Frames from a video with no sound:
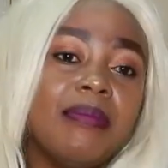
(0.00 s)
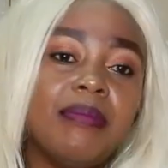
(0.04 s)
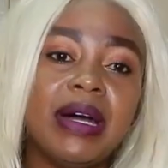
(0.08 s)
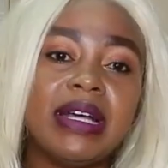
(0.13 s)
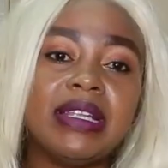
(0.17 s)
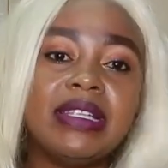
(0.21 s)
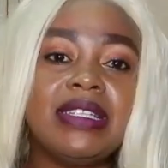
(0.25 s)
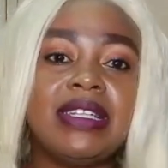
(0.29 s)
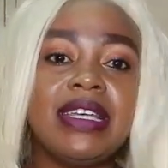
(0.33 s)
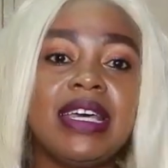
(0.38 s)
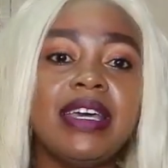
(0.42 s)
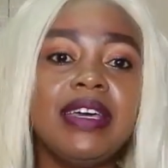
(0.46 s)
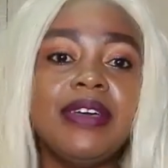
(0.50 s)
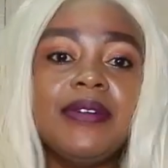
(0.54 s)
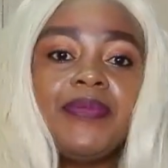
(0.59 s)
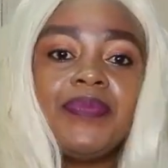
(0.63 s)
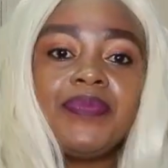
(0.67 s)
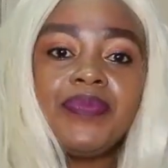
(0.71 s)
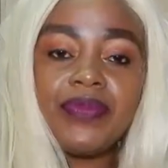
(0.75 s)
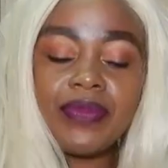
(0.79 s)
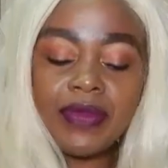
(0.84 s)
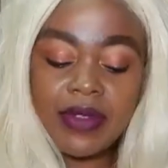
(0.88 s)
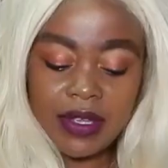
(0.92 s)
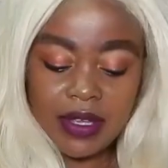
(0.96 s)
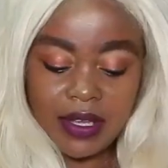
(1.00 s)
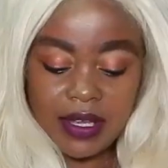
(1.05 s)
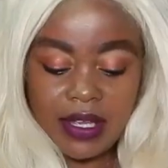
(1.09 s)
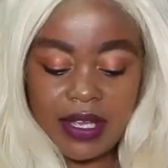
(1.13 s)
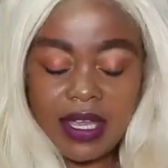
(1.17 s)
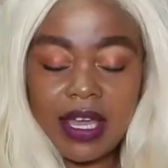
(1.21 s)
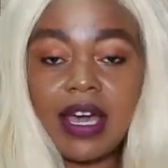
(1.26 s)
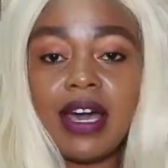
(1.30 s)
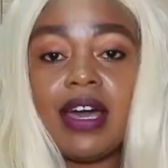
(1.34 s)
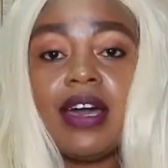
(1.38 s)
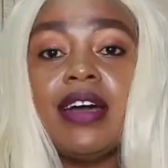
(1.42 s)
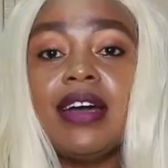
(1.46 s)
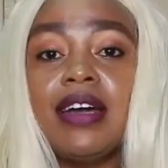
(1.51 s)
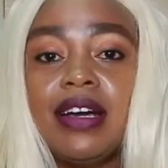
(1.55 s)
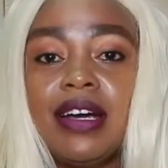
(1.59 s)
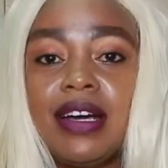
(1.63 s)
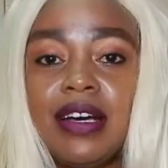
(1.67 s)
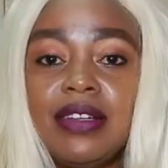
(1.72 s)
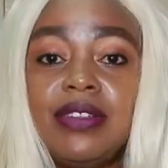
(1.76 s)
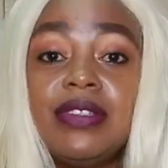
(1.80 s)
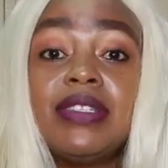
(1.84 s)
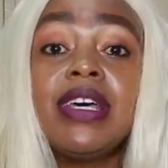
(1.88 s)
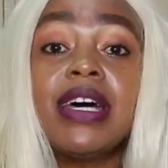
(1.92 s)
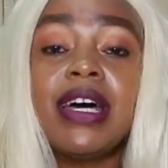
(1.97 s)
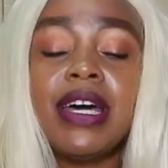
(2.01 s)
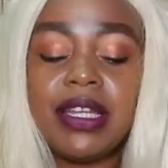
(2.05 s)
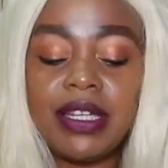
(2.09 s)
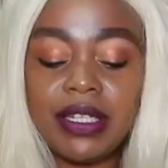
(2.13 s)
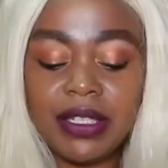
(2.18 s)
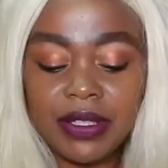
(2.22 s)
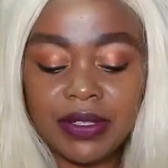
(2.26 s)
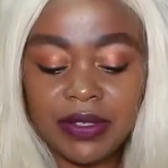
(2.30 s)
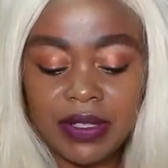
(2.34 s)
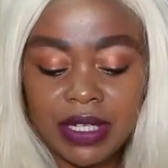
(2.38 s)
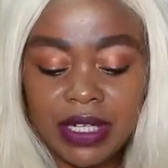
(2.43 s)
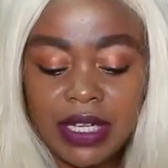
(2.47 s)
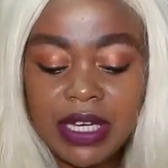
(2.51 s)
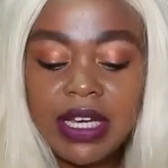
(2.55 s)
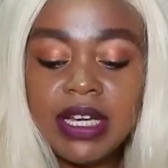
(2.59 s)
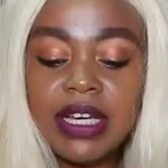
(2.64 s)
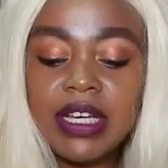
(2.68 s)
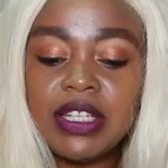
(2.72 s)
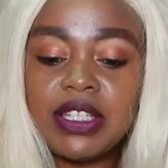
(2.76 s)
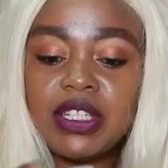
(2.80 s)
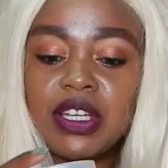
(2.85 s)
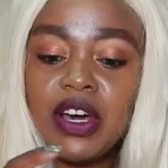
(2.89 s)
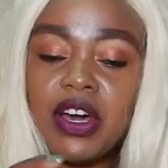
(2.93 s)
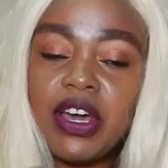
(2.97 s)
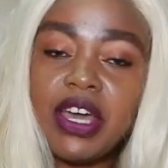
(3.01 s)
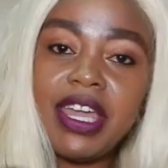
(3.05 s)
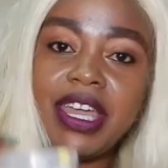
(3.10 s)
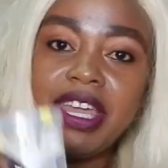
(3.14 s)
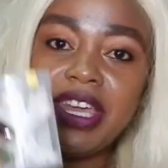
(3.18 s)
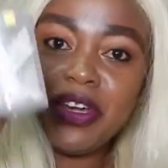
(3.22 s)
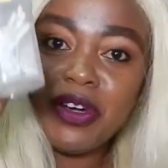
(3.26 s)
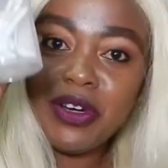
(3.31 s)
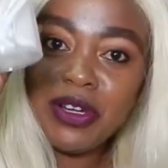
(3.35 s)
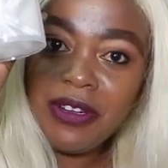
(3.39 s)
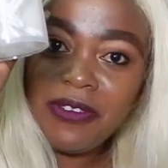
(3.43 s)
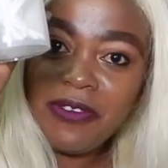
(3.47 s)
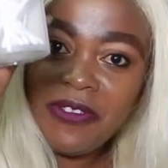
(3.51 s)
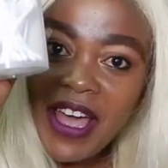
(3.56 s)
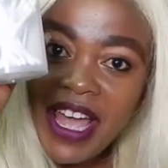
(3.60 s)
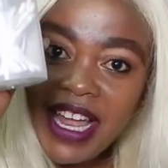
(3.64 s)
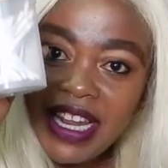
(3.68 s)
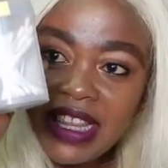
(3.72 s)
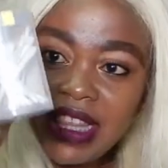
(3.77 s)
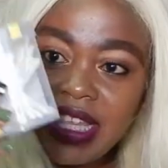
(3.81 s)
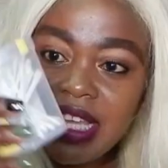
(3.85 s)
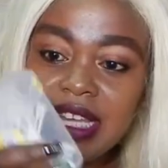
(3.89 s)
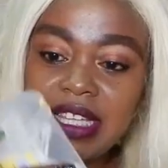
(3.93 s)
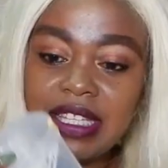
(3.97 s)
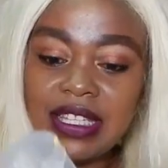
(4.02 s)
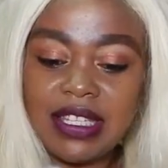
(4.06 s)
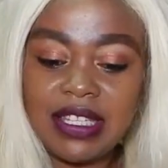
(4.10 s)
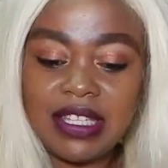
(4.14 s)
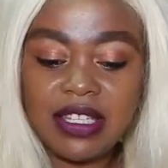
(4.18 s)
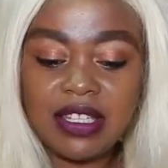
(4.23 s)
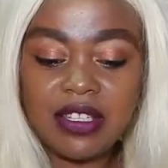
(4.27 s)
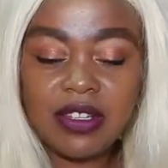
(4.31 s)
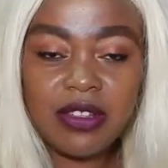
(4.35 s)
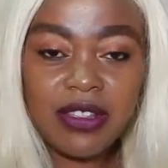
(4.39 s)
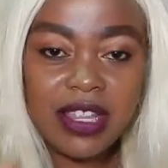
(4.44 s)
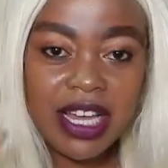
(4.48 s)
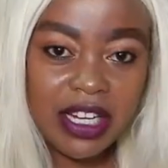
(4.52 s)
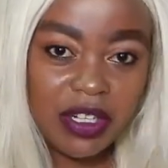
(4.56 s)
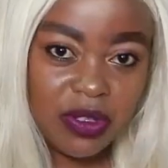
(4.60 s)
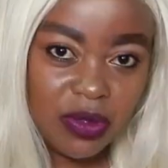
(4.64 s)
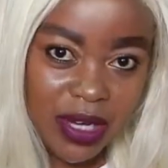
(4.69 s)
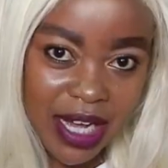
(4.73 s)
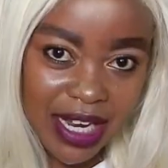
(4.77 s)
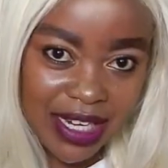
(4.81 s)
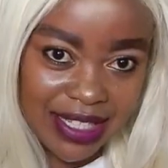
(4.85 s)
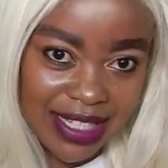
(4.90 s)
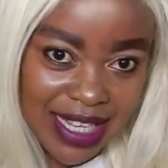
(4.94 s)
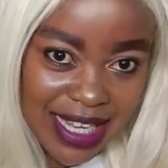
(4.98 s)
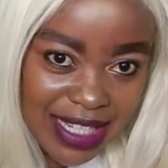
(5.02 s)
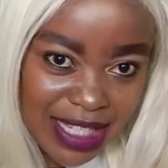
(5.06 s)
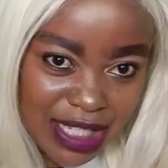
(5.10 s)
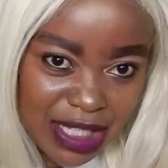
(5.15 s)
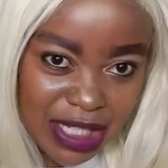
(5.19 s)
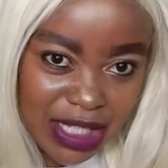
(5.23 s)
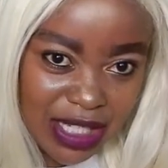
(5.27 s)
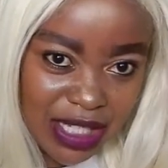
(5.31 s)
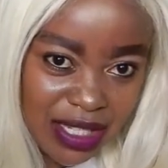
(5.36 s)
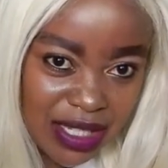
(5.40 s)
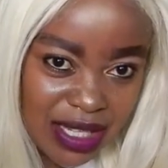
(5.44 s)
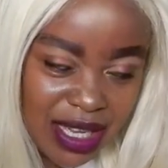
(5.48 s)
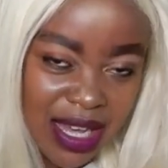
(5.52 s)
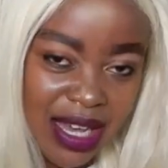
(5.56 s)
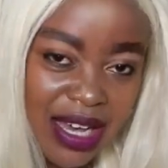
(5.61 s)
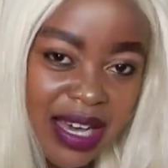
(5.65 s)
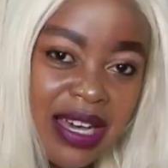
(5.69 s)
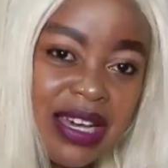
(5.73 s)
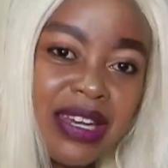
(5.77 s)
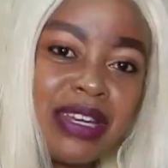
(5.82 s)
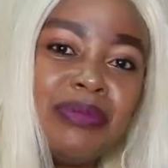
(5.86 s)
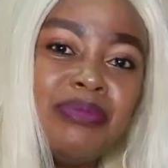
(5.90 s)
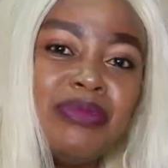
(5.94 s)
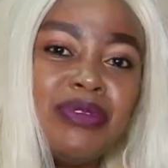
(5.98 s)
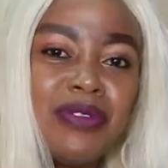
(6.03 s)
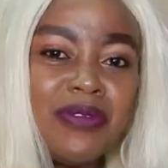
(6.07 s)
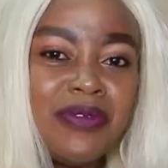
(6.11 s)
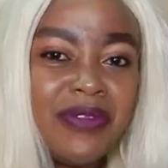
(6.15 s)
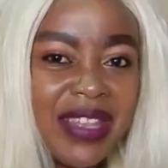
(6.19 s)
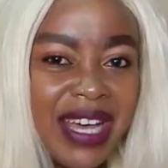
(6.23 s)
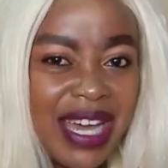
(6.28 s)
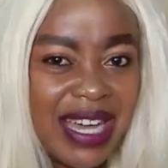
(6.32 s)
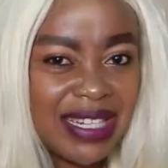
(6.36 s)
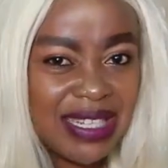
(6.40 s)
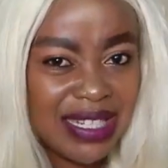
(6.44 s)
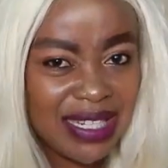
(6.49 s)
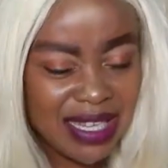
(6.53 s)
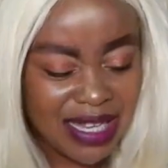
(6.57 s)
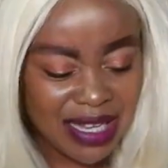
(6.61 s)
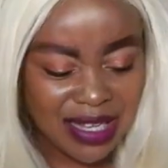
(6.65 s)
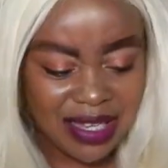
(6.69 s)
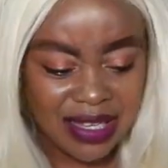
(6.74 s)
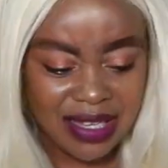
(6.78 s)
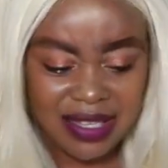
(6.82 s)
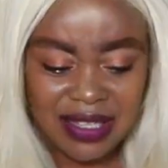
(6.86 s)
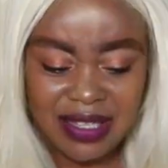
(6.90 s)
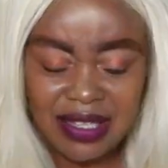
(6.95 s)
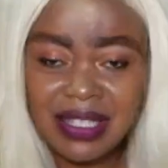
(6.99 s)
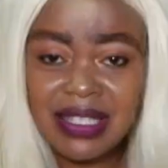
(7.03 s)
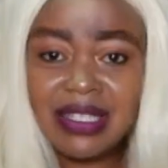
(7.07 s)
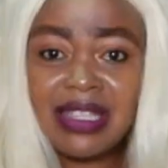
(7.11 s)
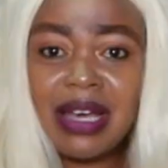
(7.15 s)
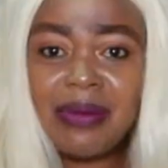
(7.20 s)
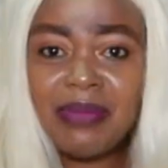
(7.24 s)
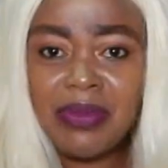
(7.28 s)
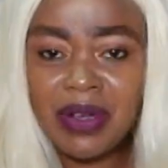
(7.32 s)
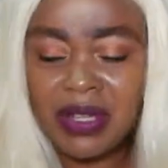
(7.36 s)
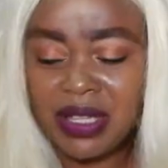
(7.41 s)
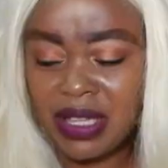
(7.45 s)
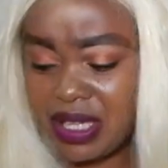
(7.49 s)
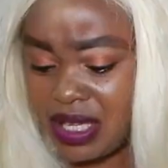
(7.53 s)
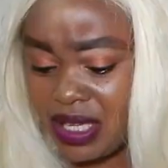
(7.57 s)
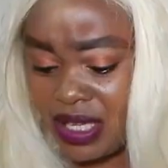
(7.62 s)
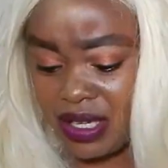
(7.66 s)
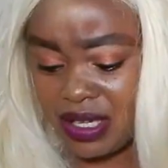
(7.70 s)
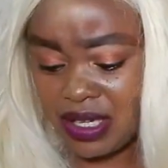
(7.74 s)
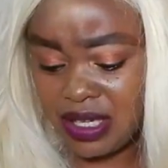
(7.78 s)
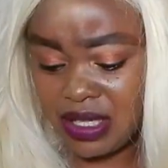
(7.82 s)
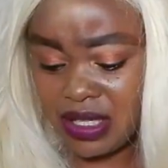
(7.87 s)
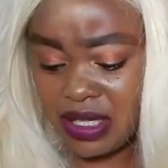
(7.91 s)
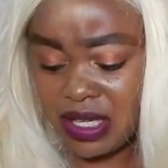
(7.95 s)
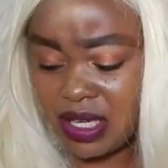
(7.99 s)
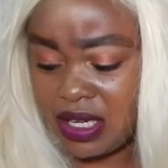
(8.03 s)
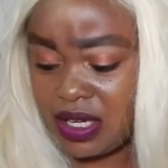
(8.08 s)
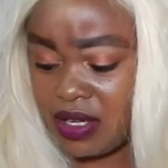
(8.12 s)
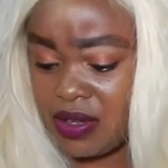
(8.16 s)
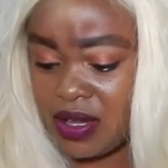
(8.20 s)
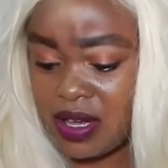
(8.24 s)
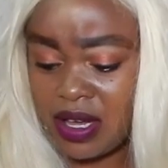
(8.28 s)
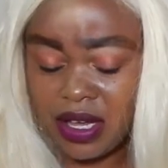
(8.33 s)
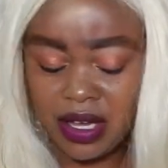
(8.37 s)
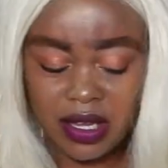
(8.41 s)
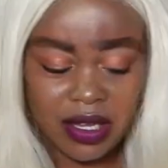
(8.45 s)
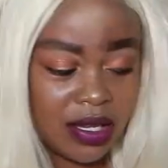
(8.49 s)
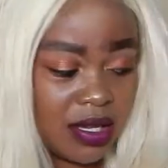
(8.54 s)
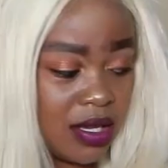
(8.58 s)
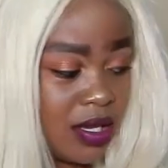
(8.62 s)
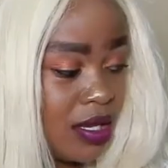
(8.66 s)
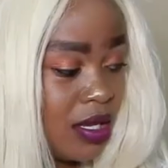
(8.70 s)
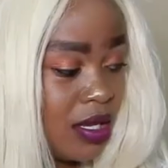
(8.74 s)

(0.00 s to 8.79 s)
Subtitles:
Manze, yeah, I'll tell you. So you'll find this so that you can just remove that stubborn thing inside your,